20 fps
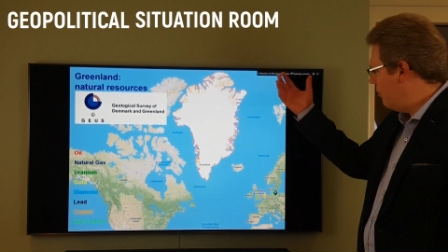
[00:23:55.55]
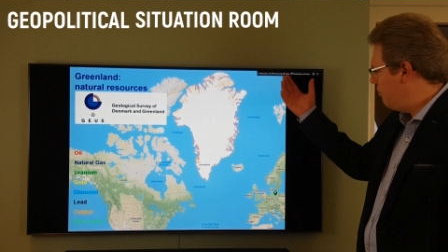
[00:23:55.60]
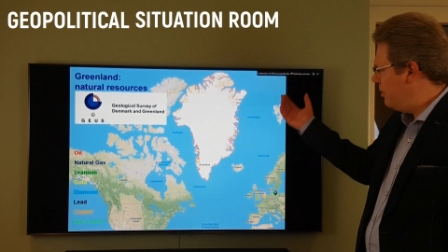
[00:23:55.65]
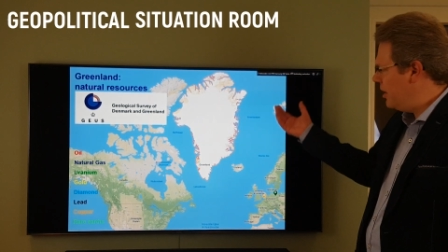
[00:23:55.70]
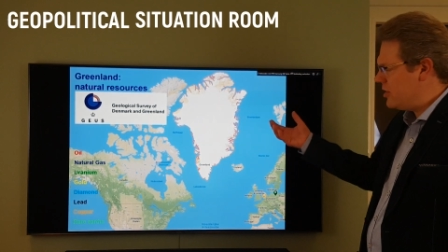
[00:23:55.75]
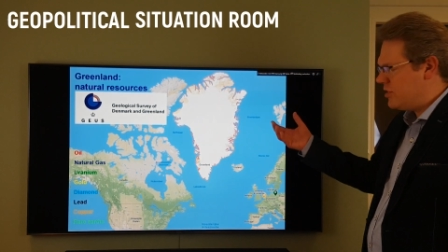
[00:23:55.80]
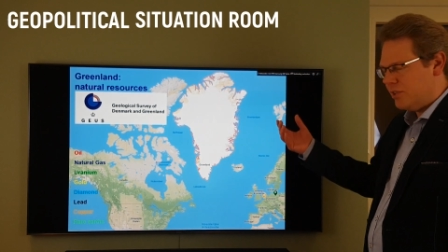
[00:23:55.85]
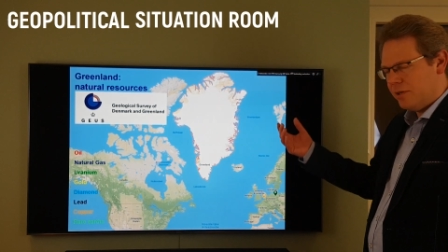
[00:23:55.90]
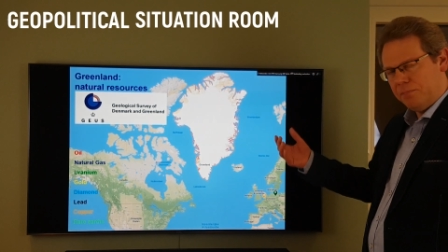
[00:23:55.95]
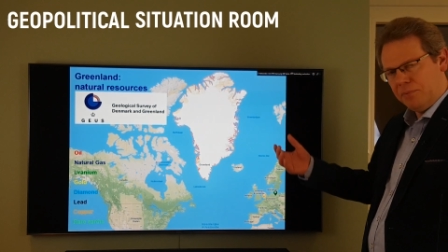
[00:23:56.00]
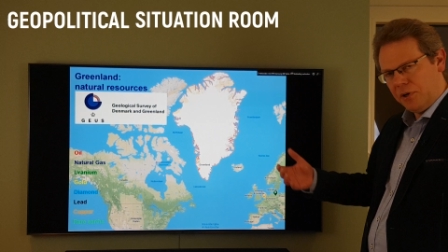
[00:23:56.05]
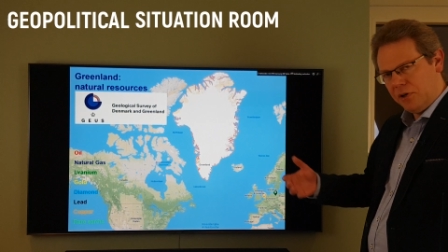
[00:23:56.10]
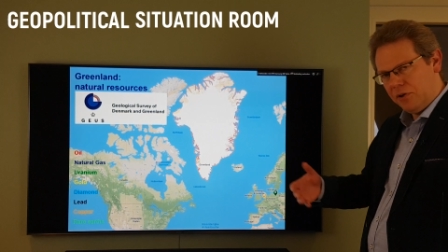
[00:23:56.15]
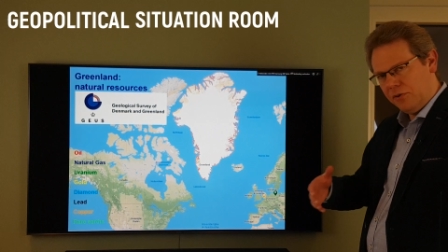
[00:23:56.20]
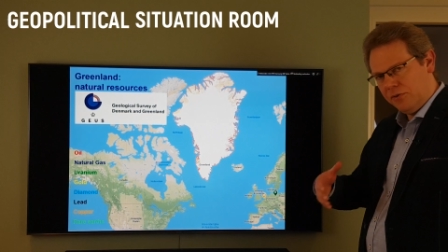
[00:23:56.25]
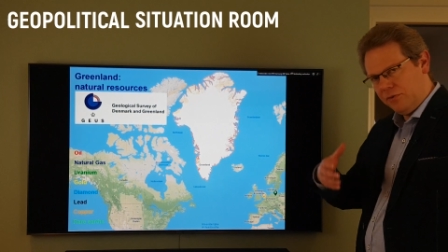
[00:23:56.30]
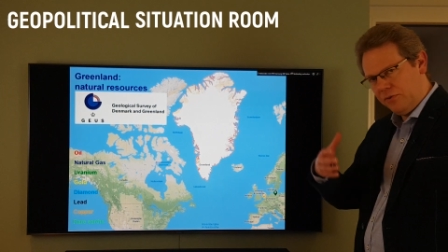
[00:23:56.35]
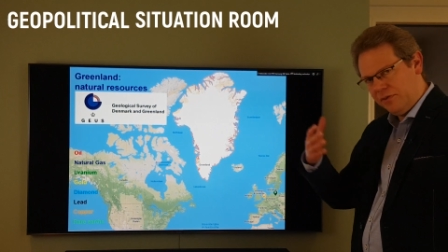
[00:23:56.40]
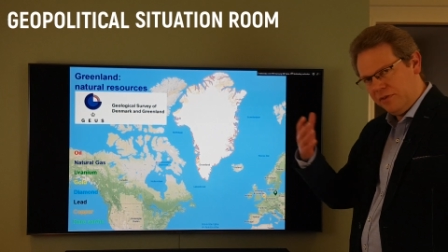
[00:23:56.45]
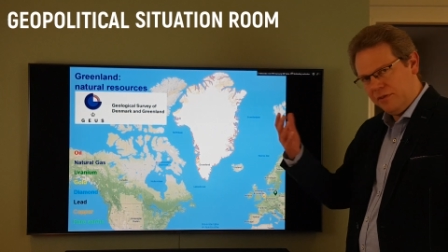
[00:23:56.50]
Based
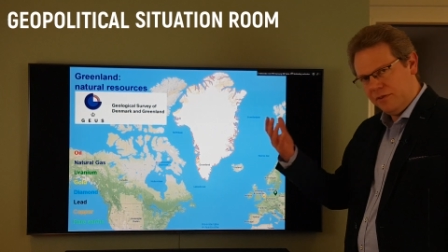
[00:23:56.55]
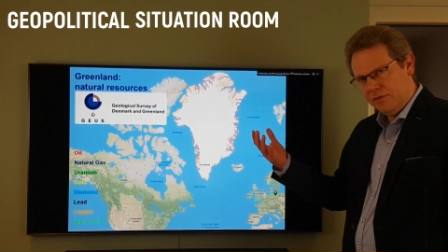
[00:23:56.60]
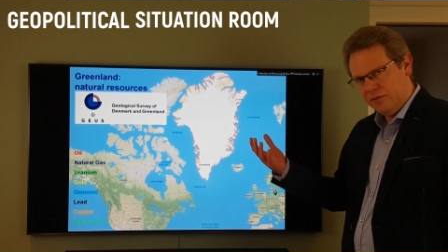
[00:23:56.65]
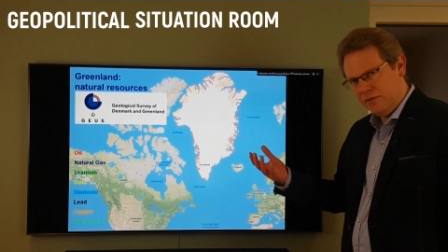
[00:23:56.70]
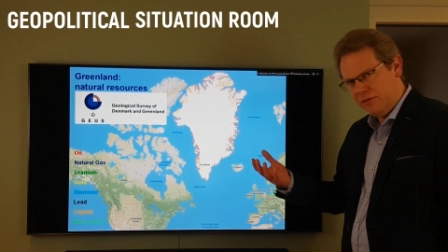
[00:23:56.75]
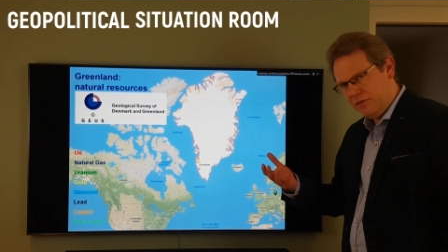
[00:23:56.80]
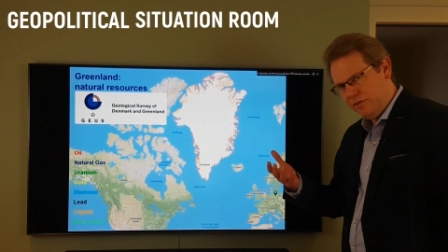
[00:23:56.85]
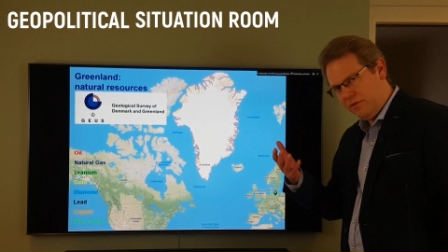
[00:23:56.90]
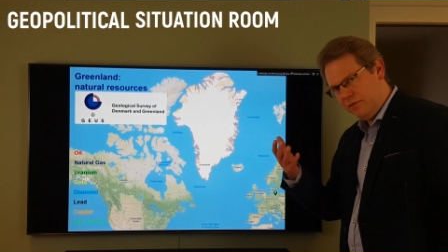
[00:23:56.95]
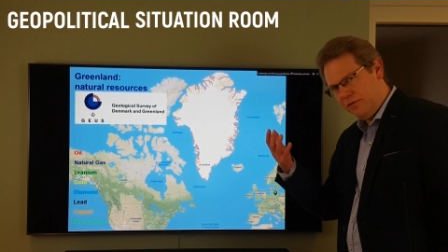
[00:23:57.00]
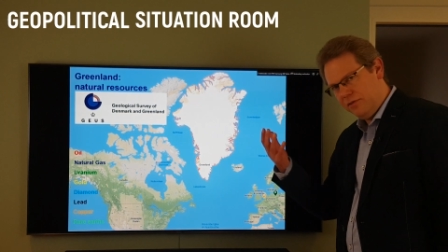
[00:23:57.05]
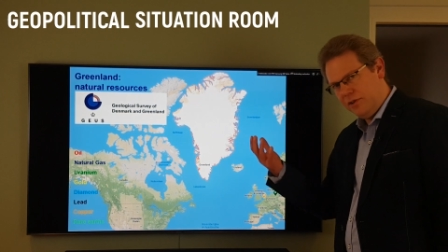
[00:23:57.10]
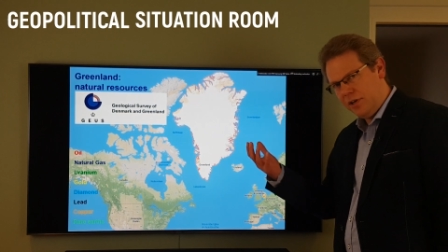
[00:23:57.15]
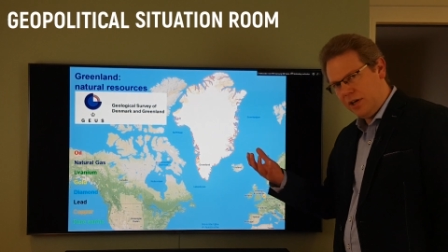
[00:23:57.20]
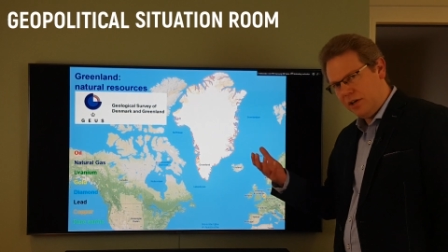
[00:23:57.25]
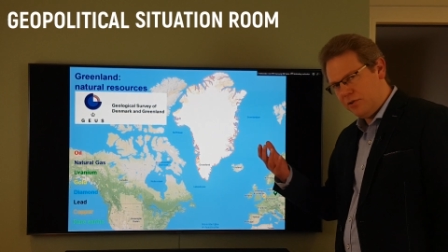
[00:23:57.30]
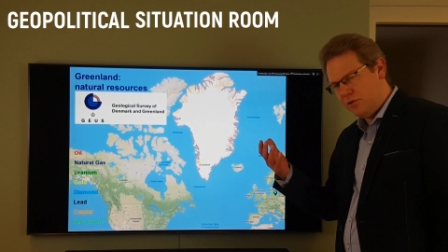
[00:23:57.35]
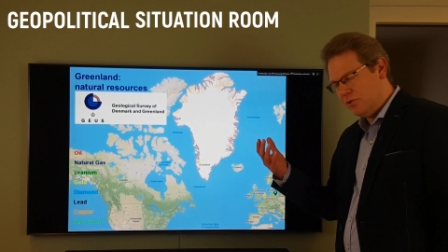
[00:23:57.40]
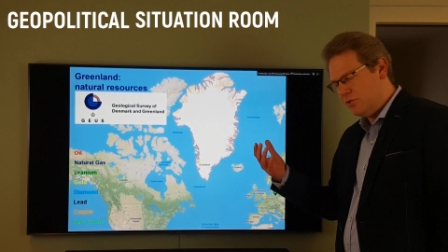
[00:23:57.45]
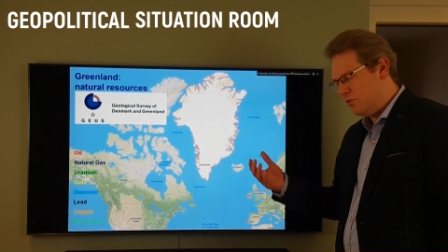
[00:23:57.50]
upon
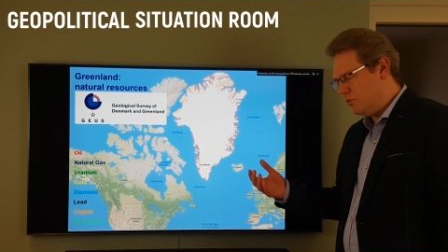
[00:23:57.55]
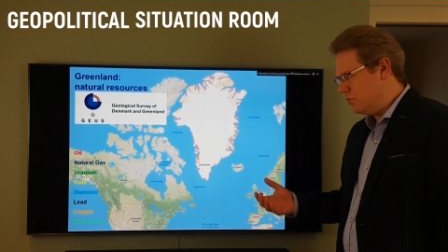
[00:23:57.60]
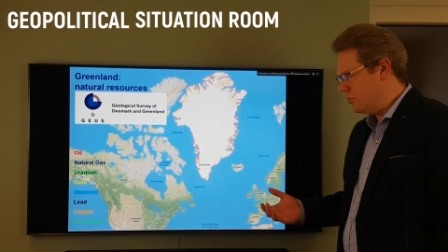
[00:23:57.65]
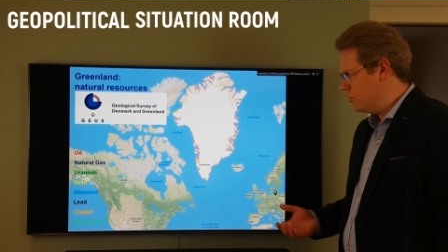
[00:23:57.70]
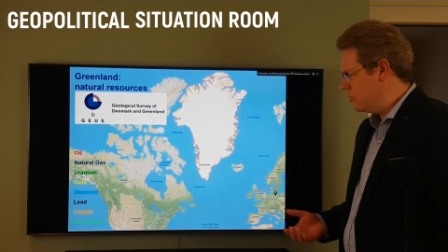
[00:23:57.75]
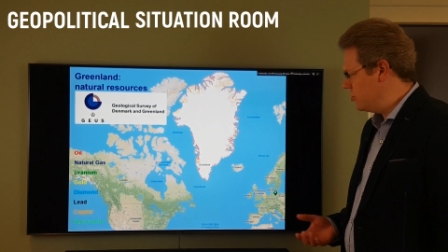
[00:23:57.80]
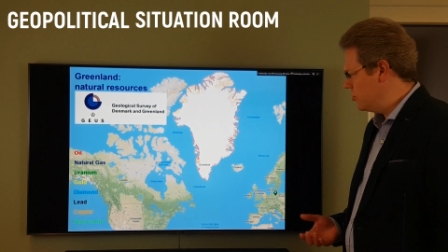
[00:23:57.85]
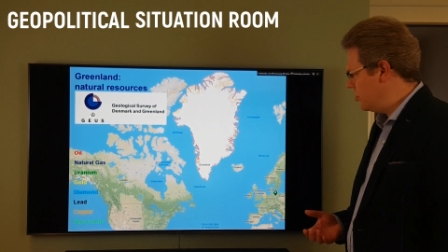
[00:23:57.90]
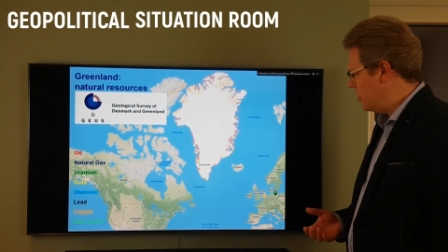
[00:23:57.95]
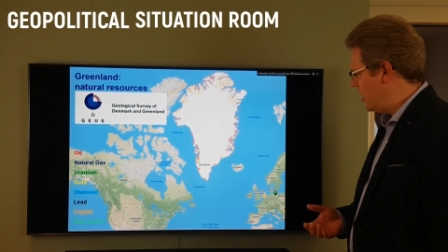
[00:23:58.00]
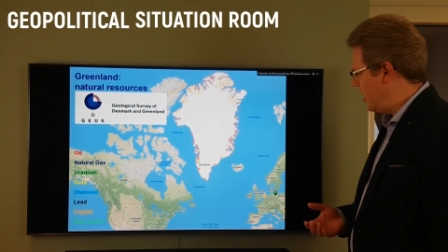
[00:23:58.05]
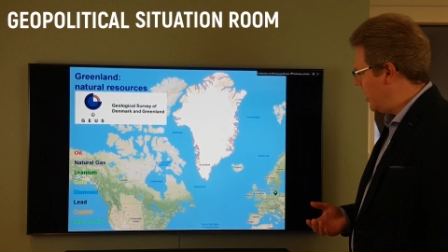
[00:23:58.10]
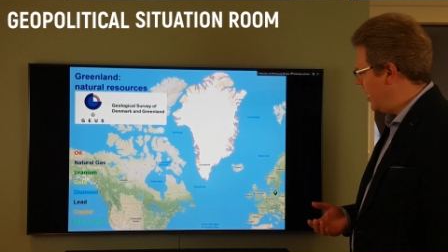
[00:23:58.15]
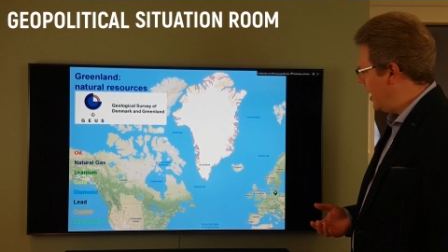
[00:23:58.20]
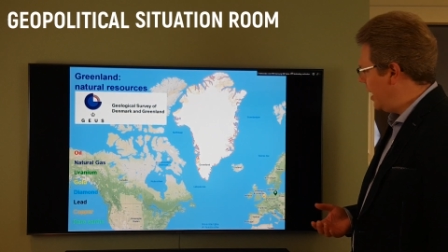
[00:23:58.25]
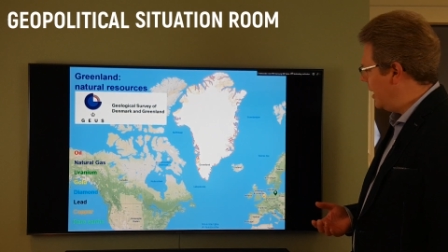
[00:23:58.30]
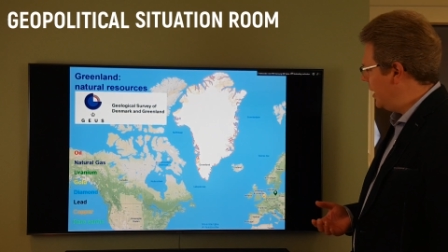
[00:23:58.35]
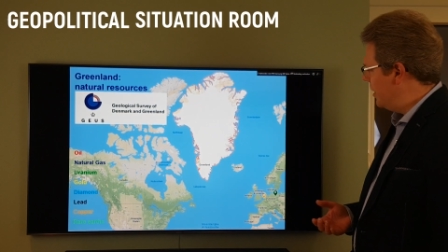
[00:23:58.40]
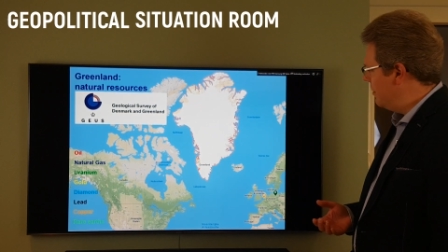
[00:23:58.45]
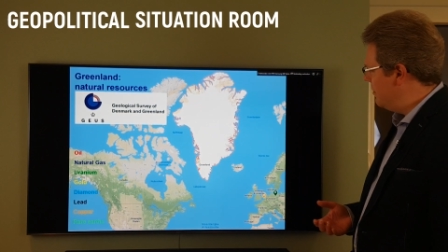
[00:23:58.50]
those
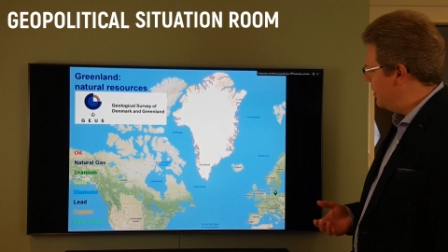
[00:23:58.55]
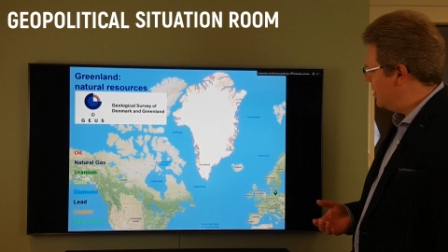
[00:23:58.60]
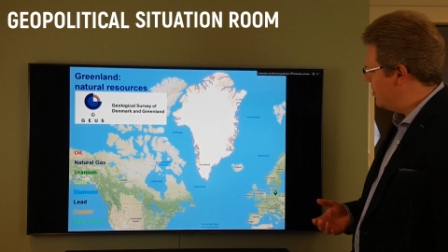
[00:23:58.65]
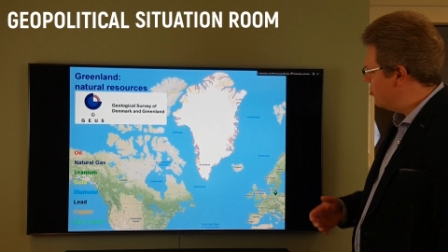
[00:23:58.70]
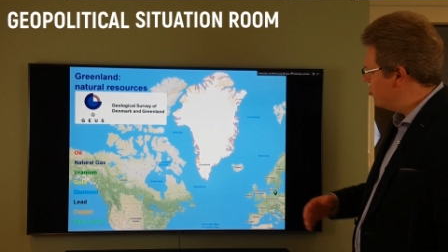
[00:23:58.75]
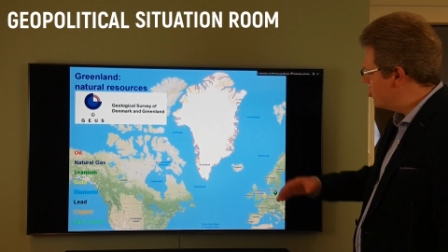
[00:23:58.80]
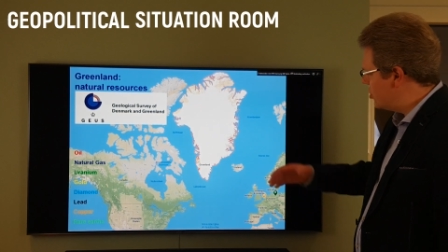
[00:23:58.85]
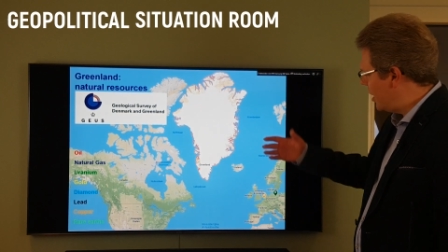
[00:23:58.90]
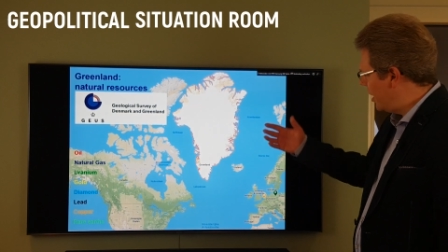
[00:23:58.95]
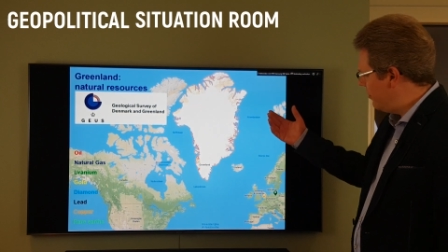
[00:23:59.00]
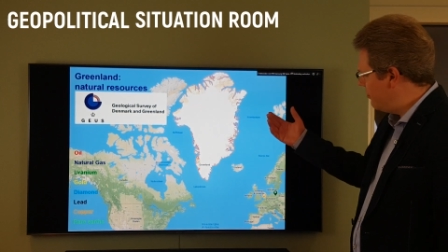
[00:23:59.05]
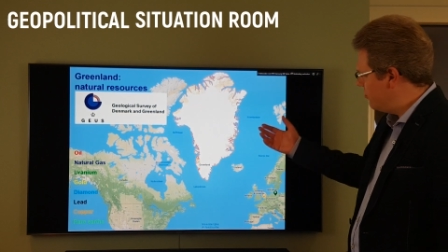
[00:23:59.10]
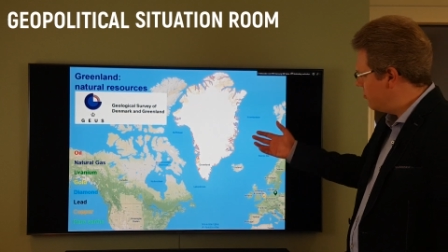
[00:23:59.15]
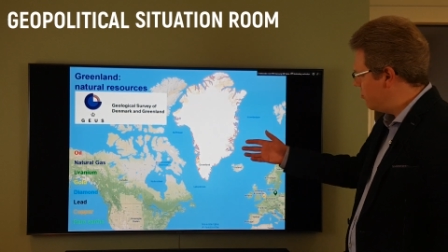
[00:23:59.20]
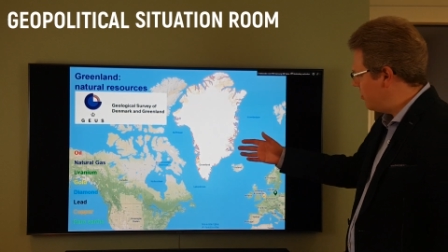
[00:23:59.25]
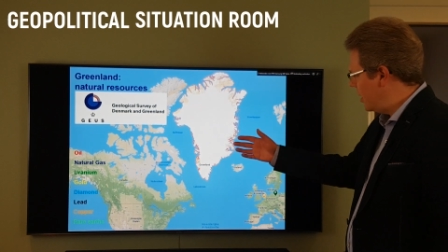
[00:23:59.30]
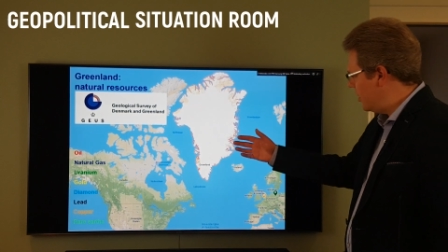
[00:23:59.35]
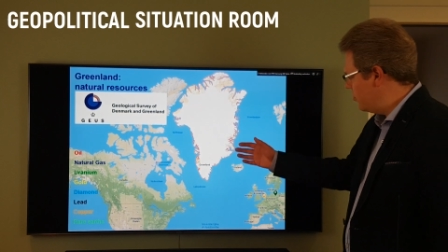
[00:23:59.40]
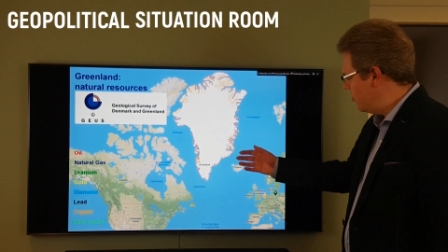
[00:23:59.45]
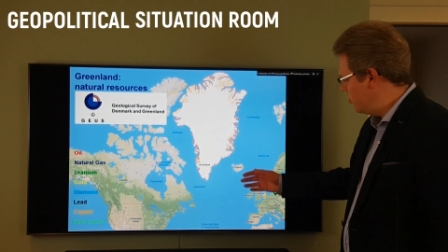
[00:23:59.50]
elements, I've tried